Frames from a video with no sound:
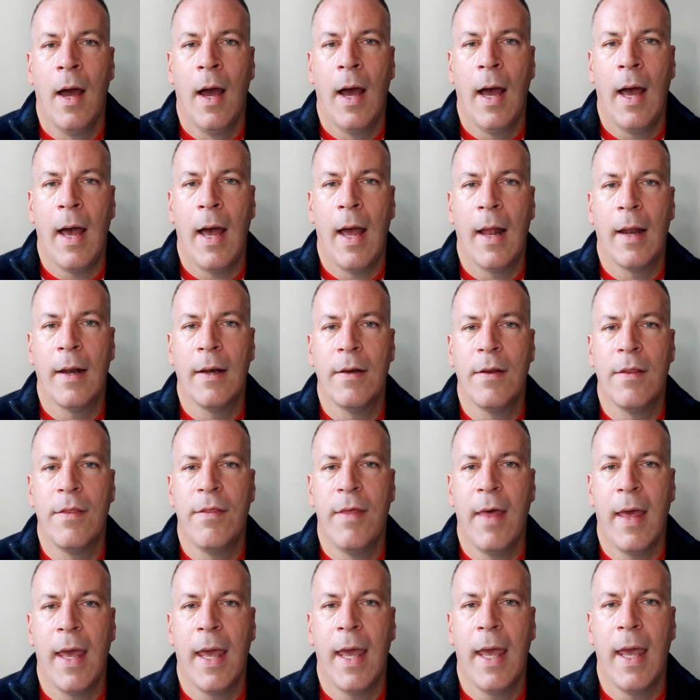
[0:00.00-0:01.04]
And
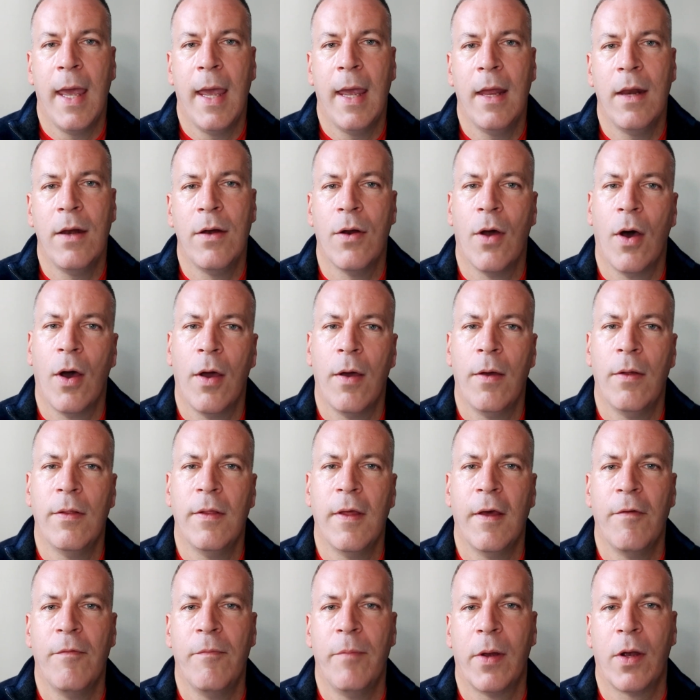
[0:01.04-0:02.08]

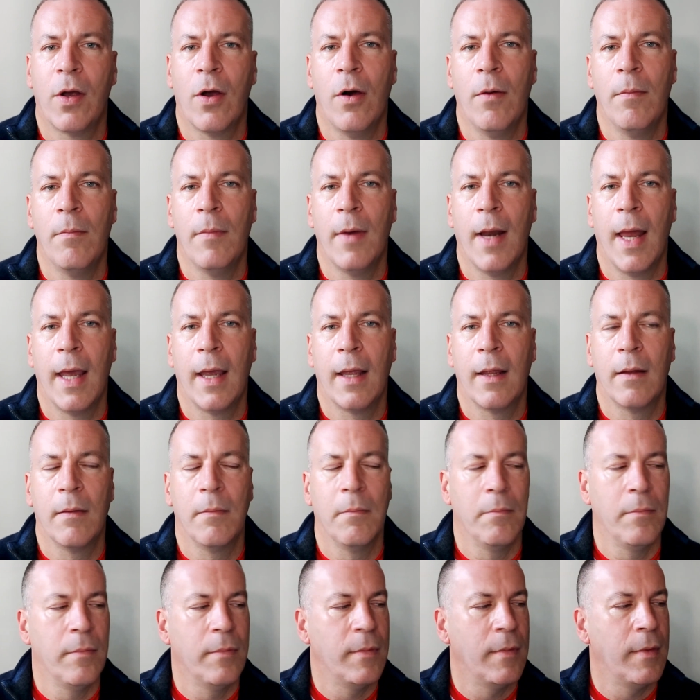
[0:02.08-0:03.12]
they've become like
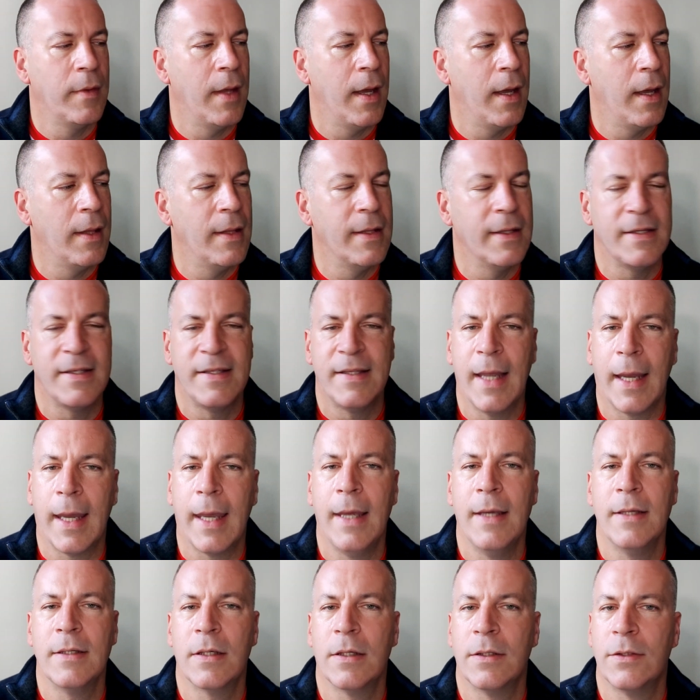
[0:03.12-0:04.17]
the
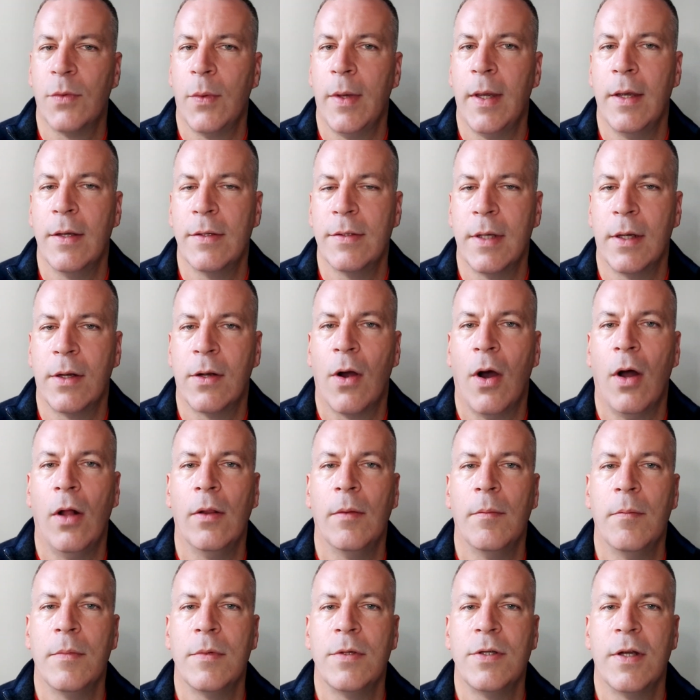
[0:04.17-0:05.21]
stickies, as we used to call
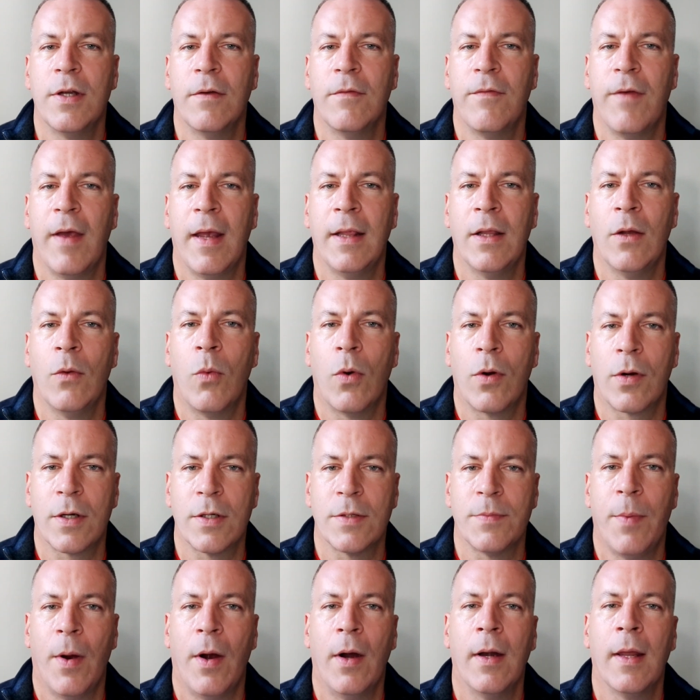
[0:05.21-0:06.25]
them, Sinn Féin, the Workers'
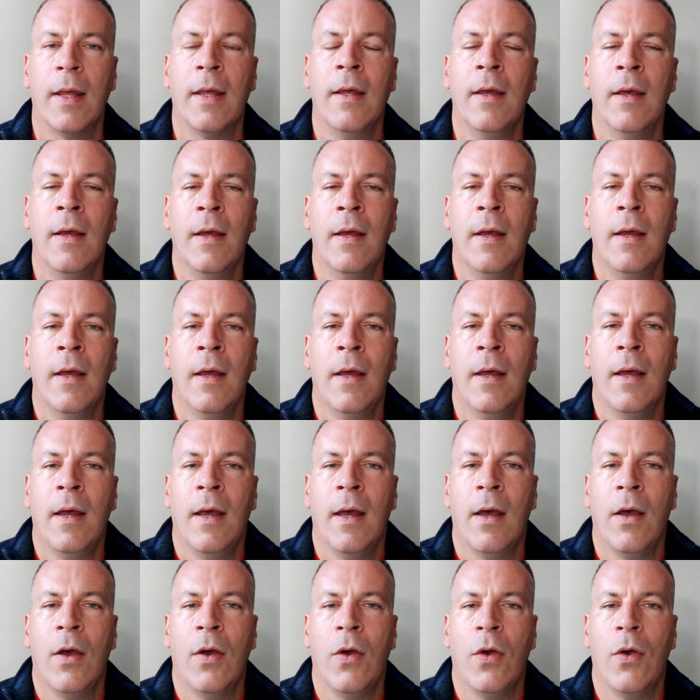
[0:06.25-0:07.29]
Party,
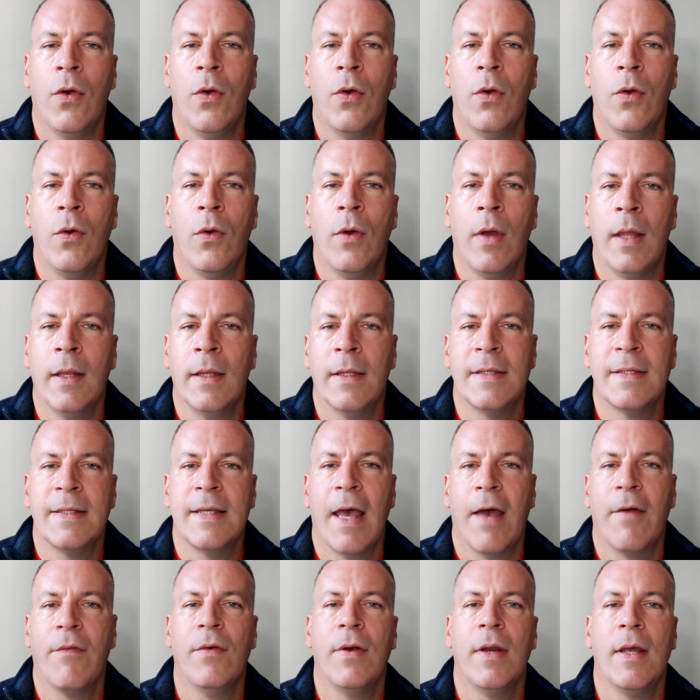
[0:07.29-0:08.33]
who in the
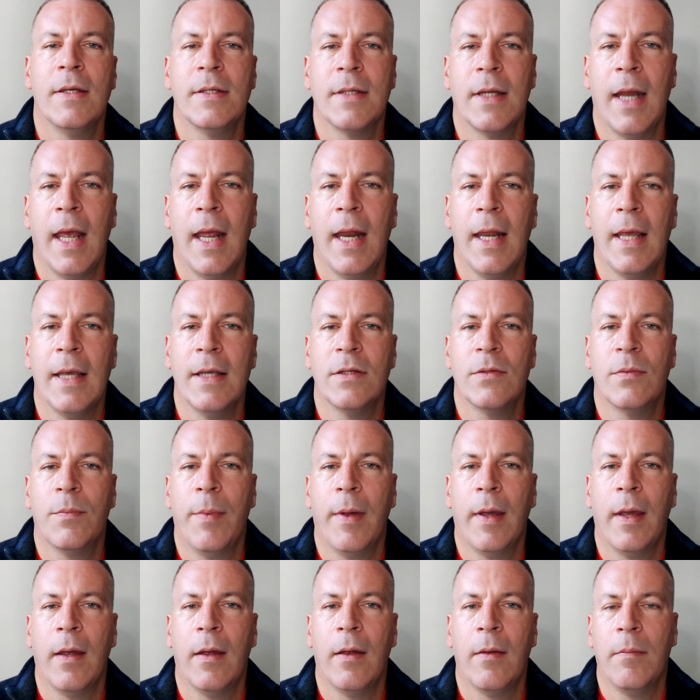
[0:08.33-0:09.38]
70s and 80s
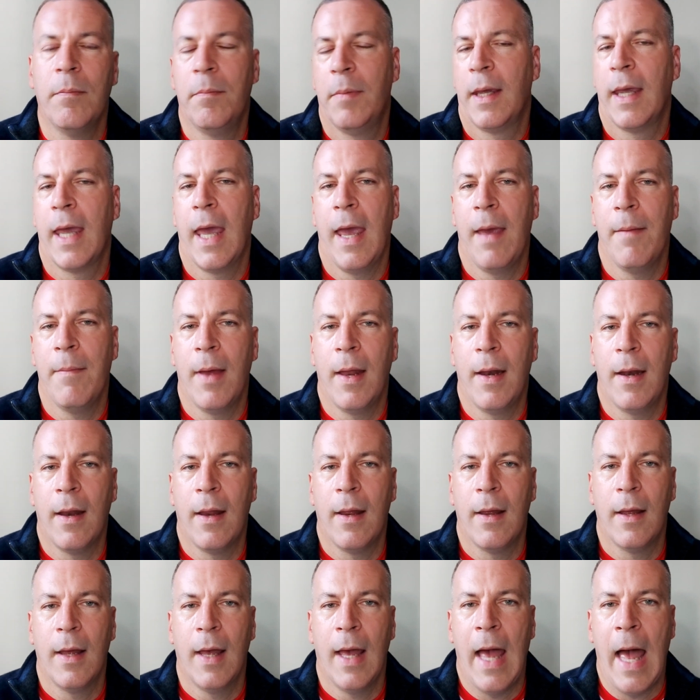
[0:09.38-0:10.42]
became an
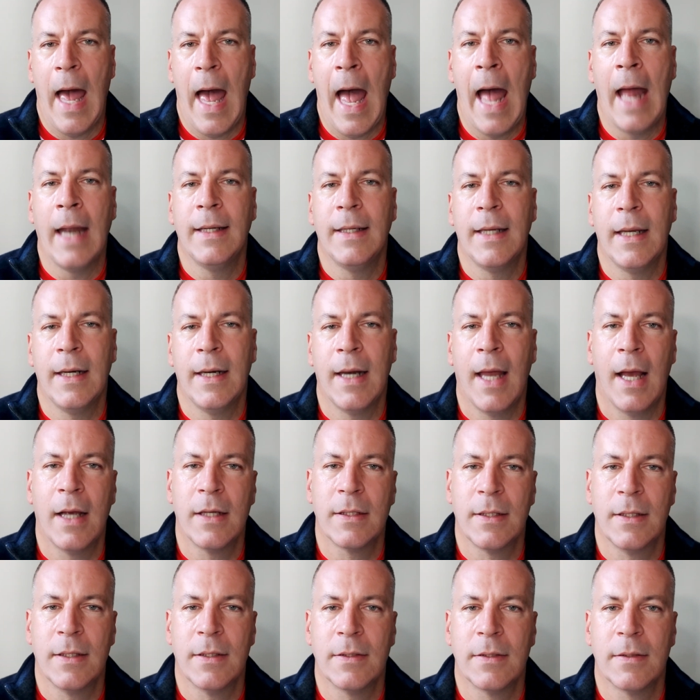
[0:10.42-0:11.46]

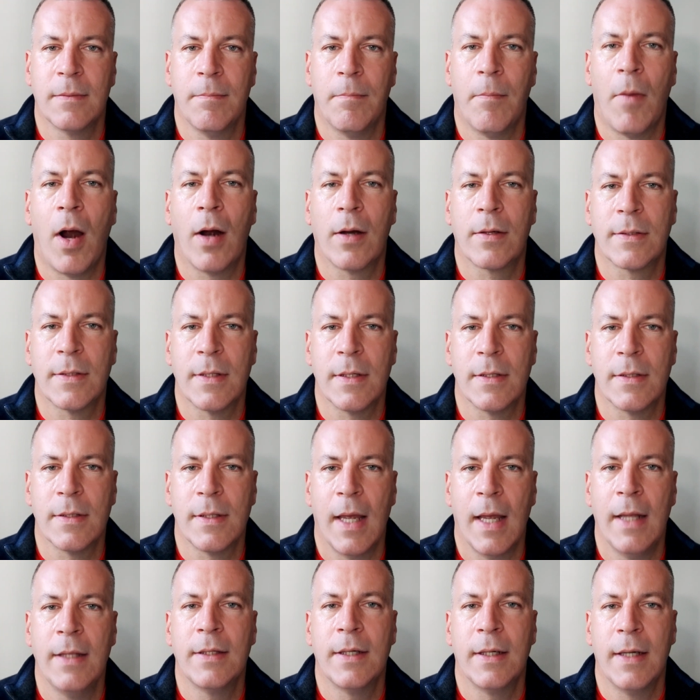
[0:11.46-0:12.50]
anti-nationalist, Marxist,
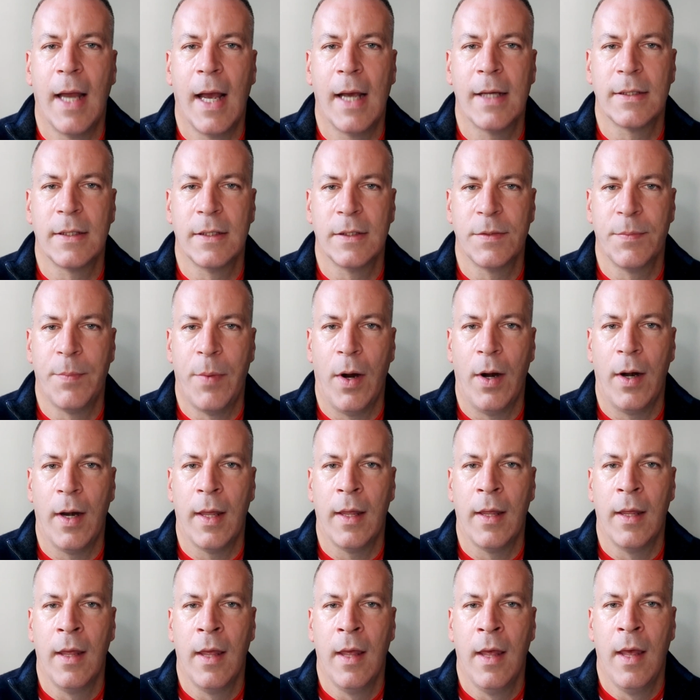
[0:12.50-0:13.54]
internationalist party.